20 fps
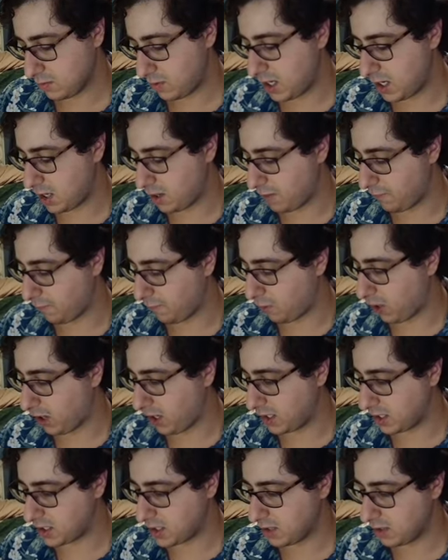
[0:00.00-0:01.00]
Three to the
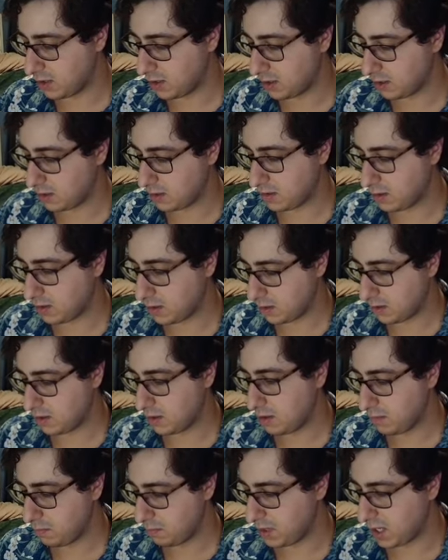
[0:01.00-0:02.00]
front.
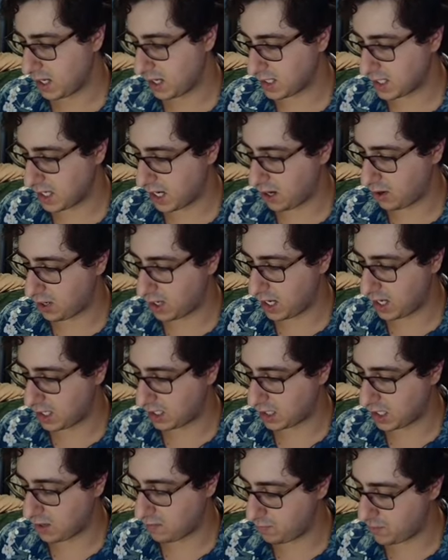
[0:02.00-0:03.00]
Bang it down
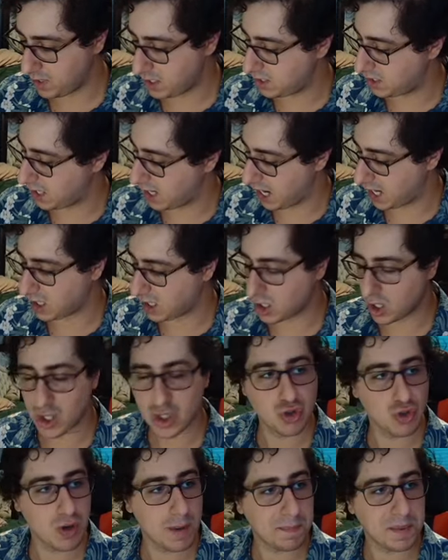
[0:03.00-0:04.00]
and give me that
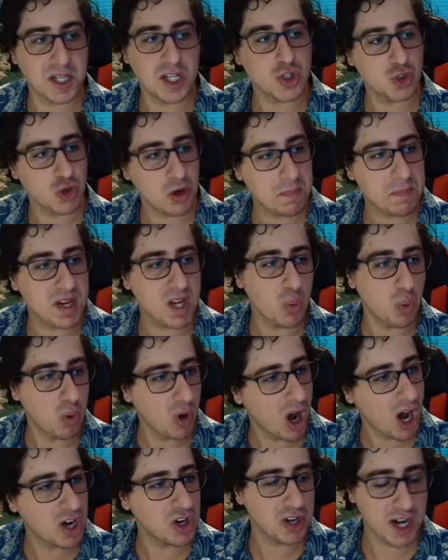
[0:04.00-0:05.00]
drippy, drippy
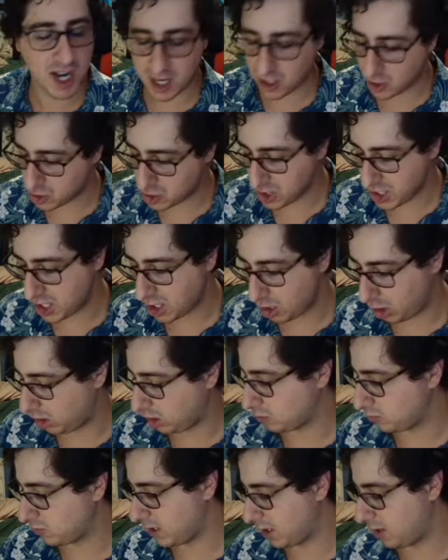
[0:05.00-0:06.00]
water energy
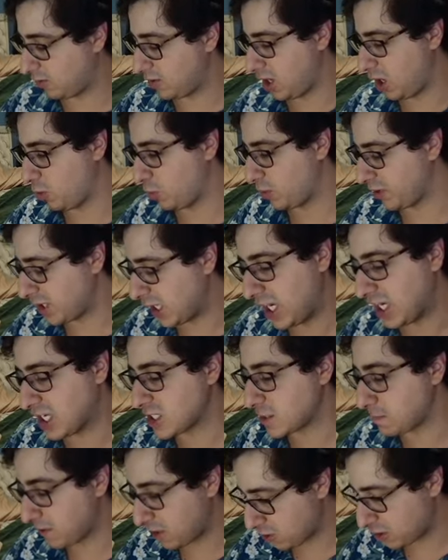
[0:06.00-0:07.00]
all around here with the
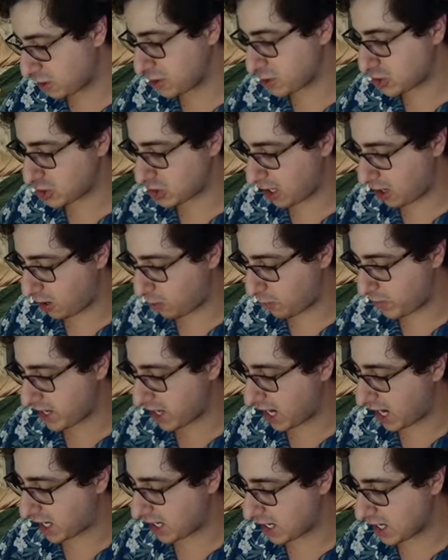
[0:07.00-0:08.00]
experience share.
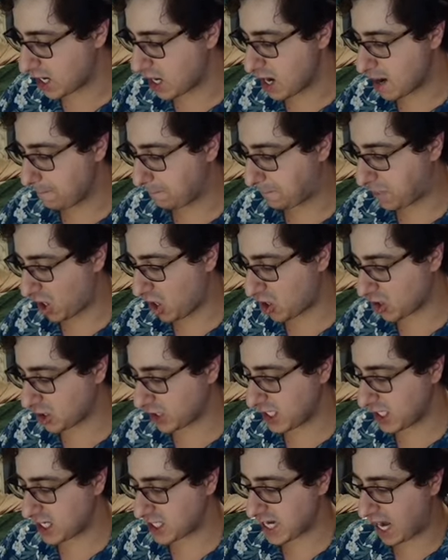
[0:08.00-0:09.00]
We got
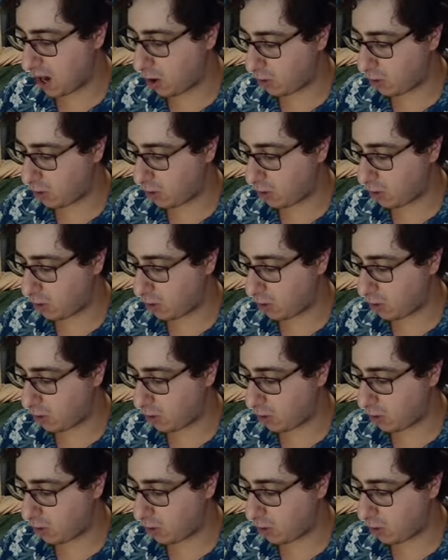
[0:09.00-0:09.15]
Pergly,